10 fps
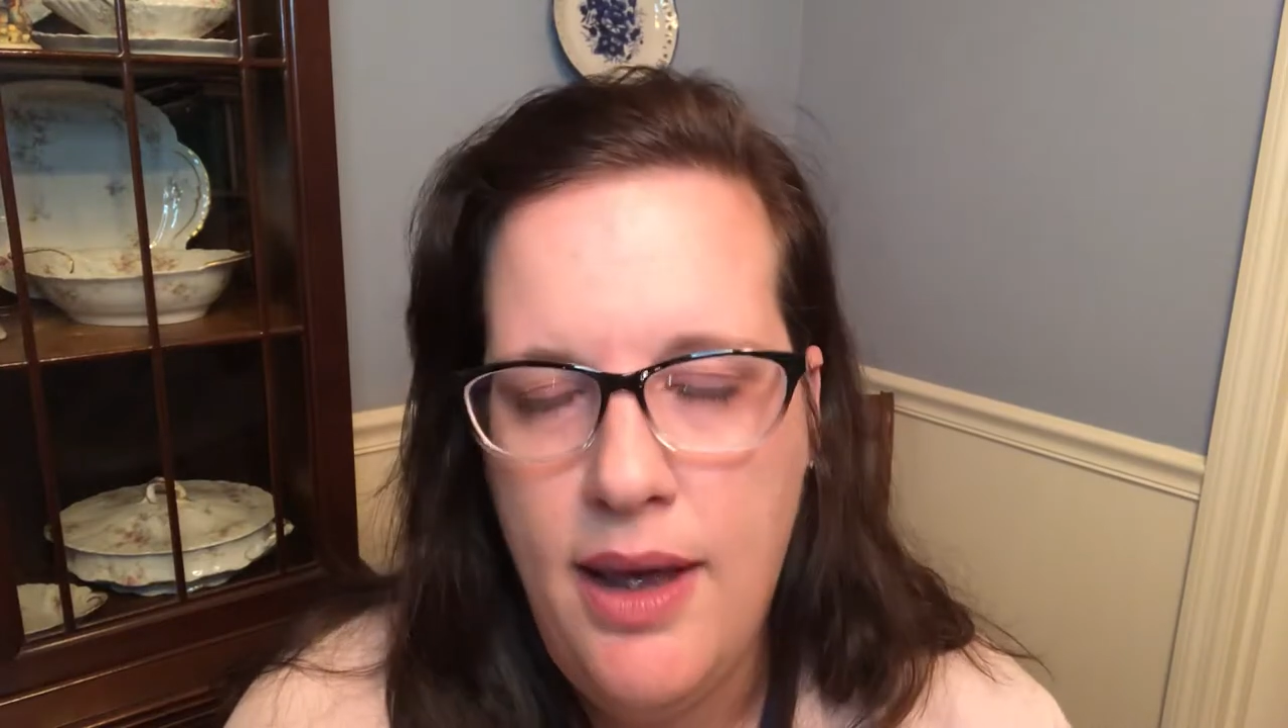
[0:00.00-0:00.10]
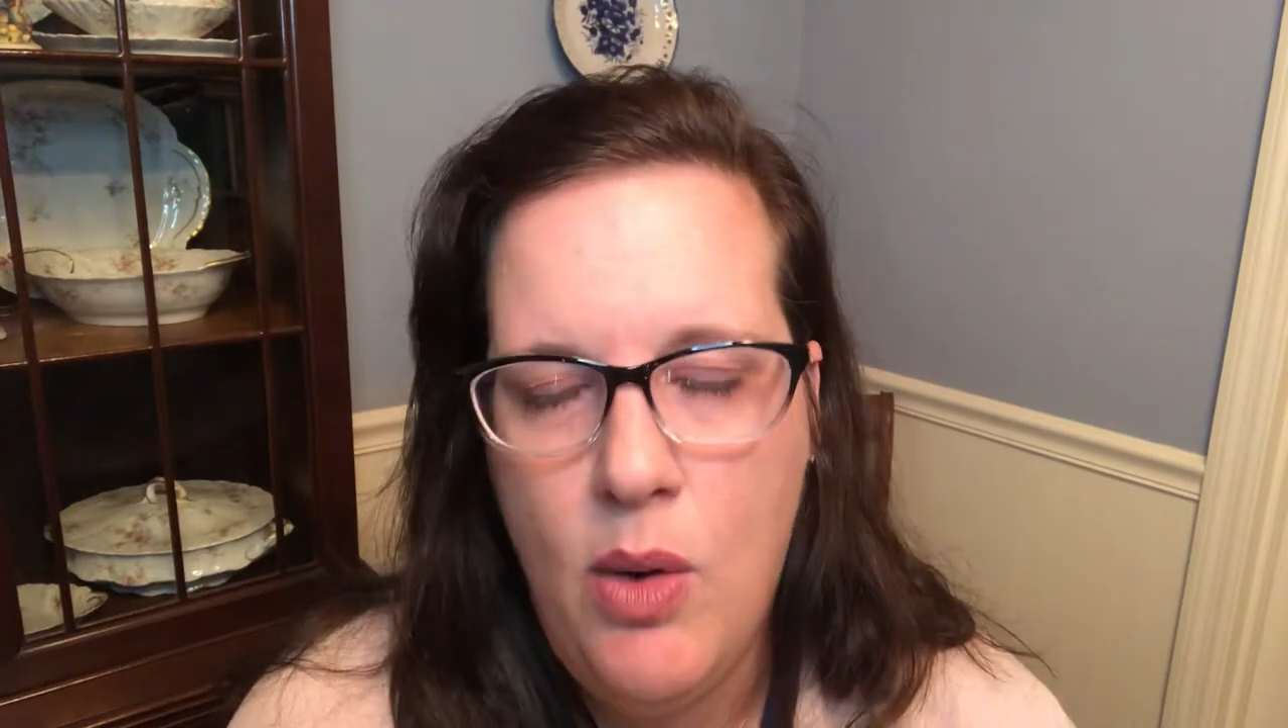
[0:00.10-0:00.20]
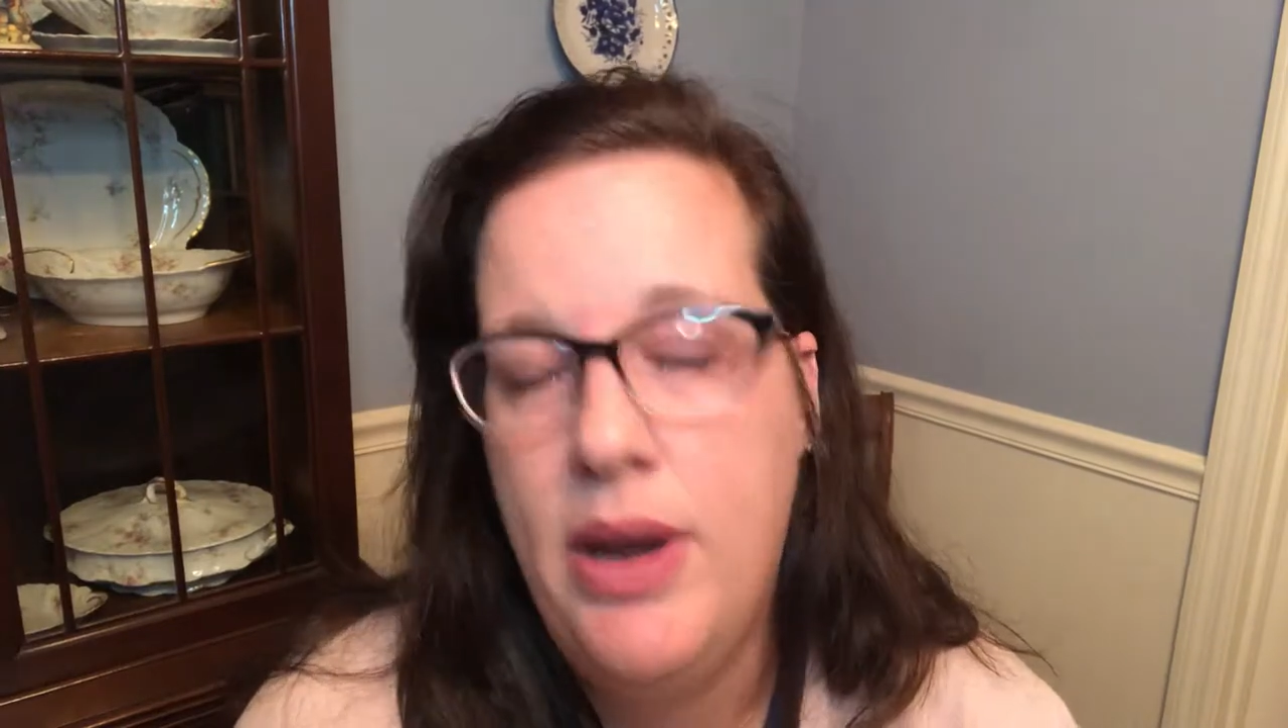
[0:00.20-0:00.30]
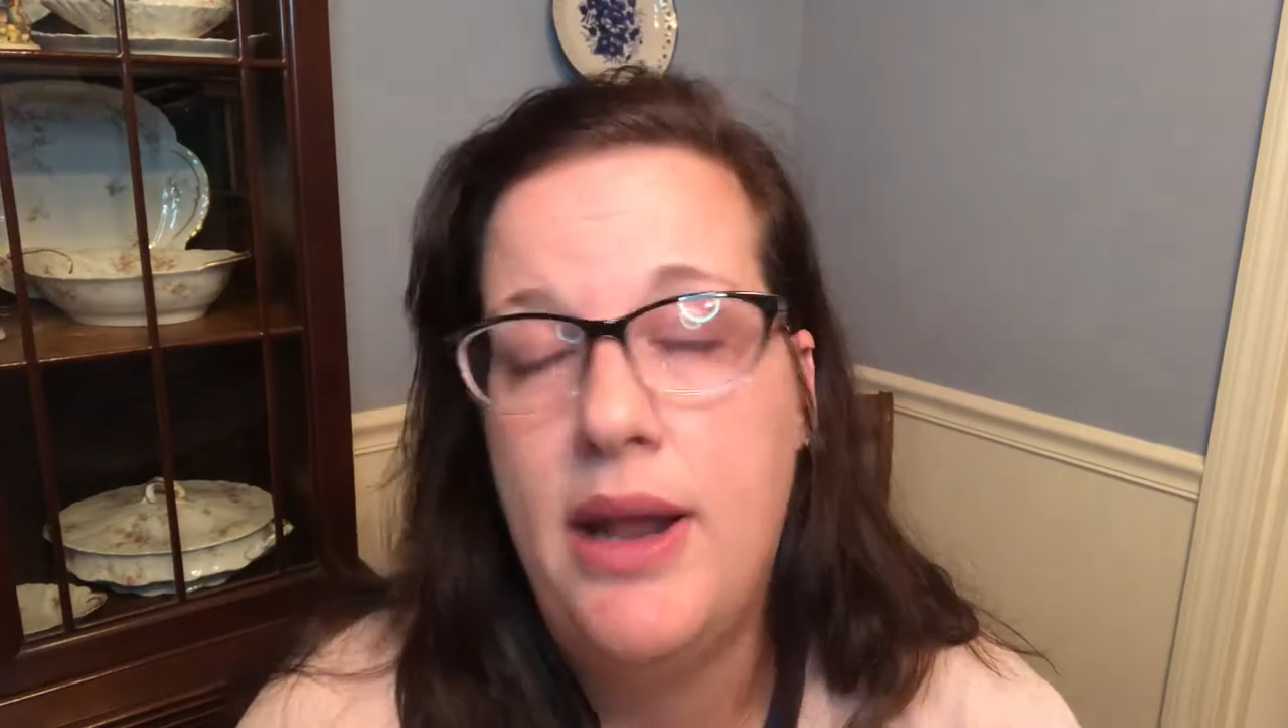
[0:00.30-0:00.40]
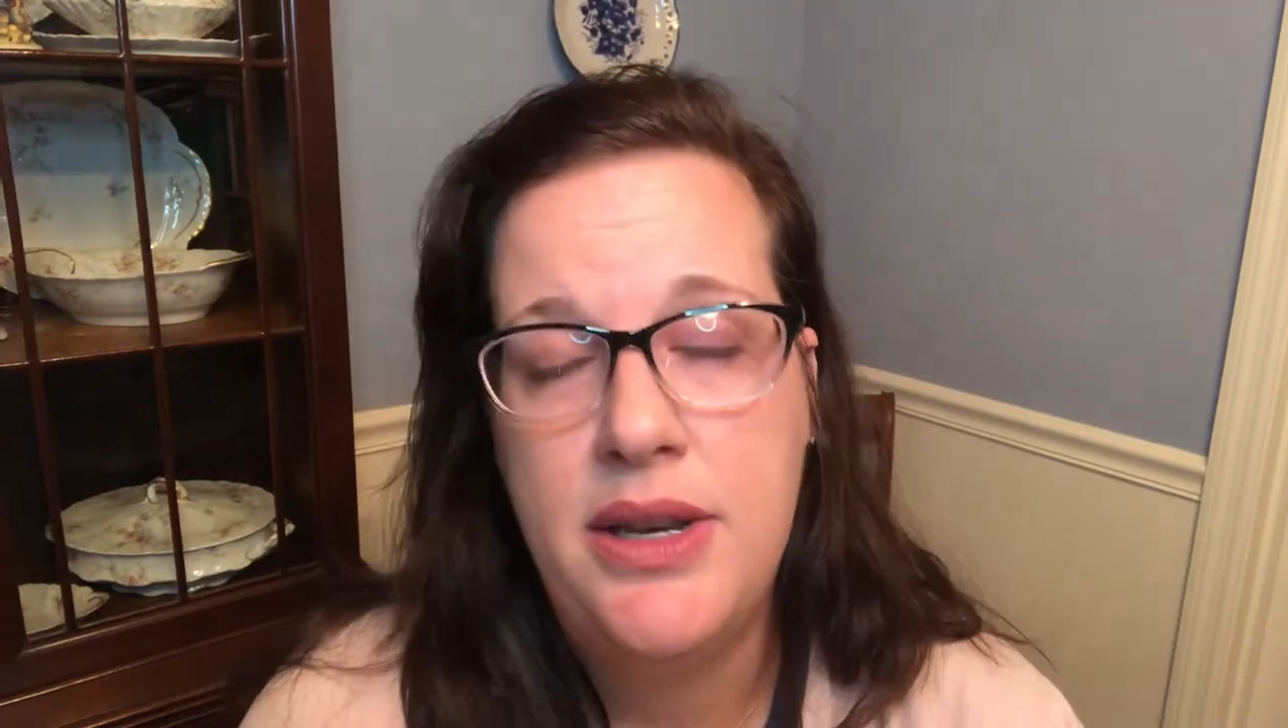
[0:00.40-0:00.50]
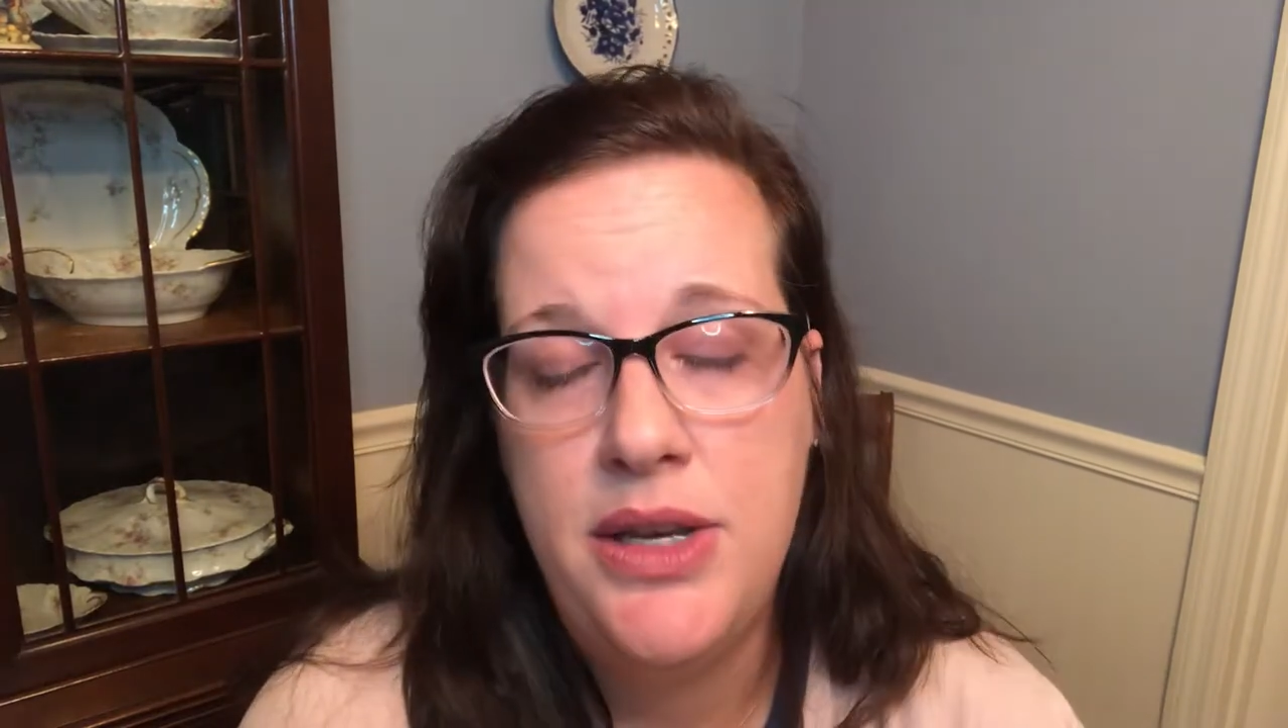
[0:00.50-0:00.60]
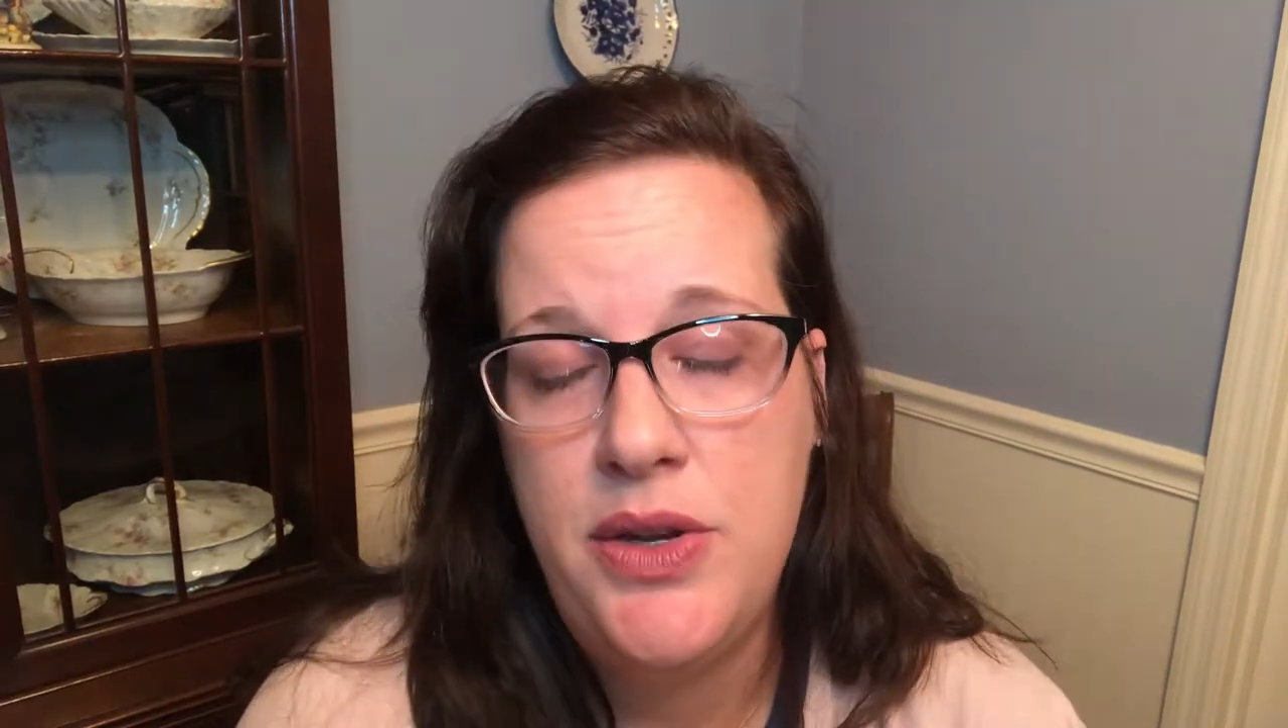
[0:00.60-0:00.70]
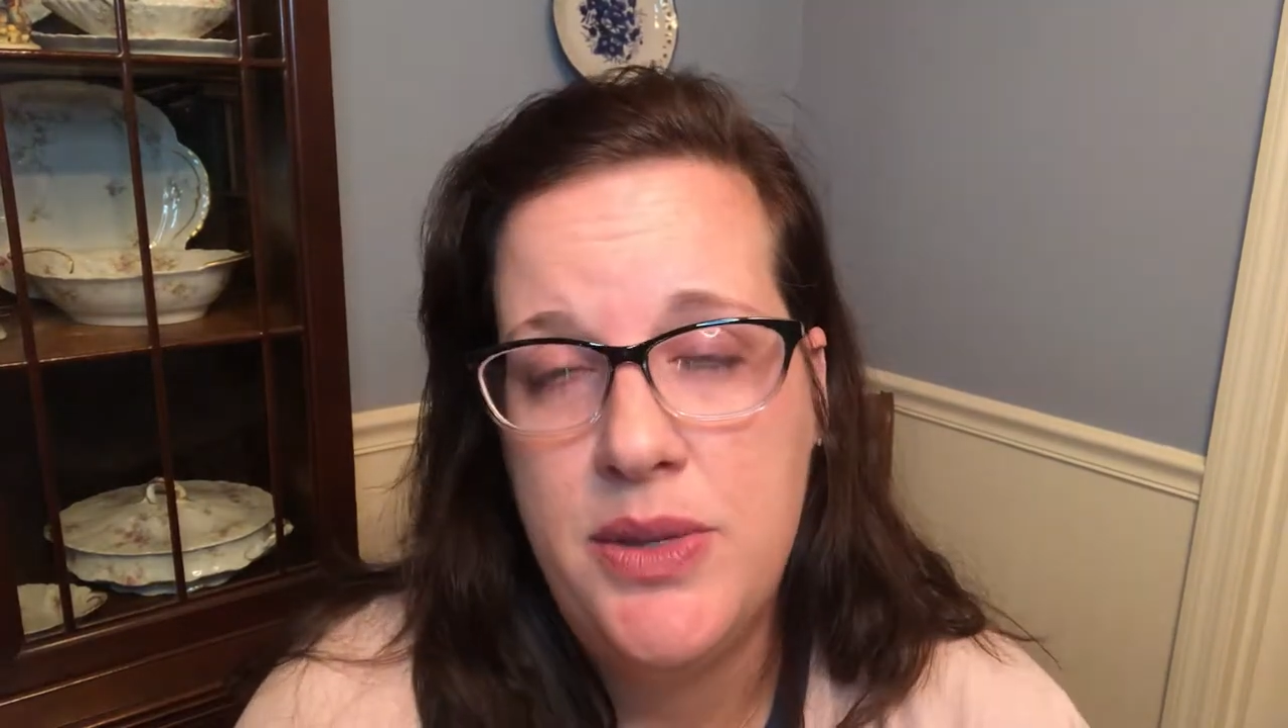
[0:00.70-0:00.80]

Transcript: oh, and I didn't